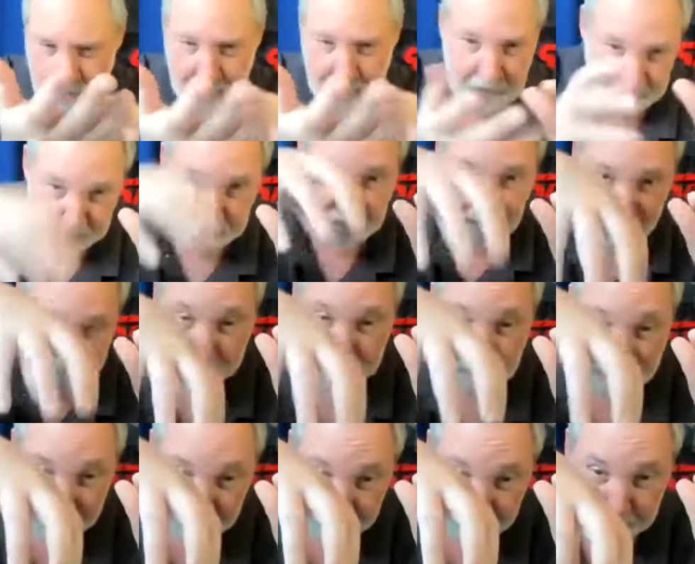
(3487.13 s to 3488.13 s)
you got
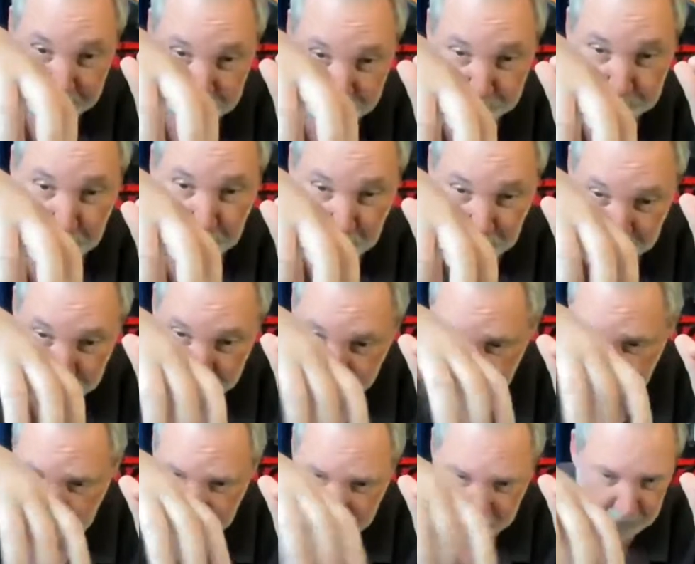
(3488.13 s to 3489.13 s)
bare
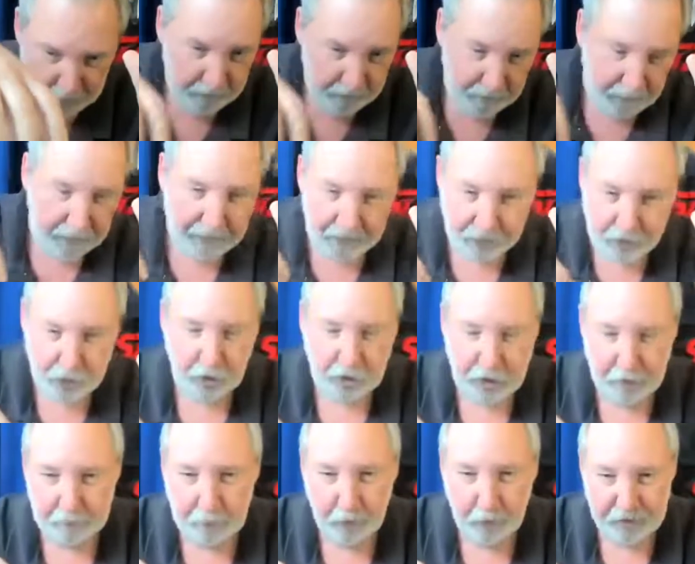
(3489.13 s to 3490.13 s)
exposed uh,
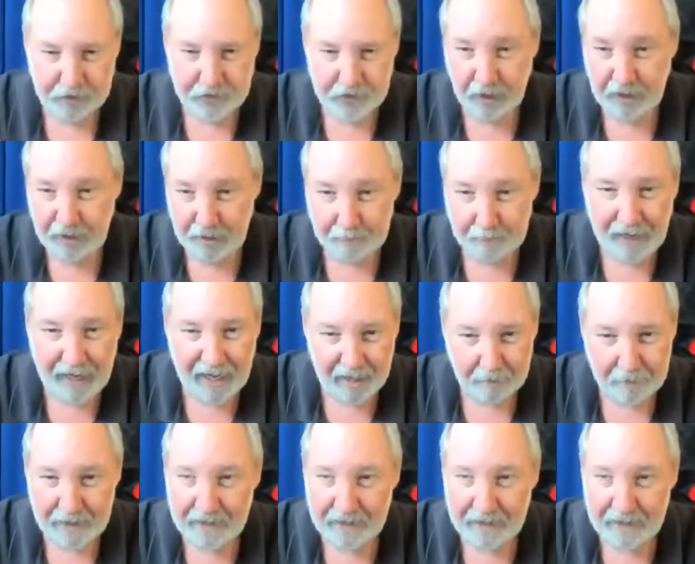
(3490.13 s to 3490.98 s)
circuit points on the bottom.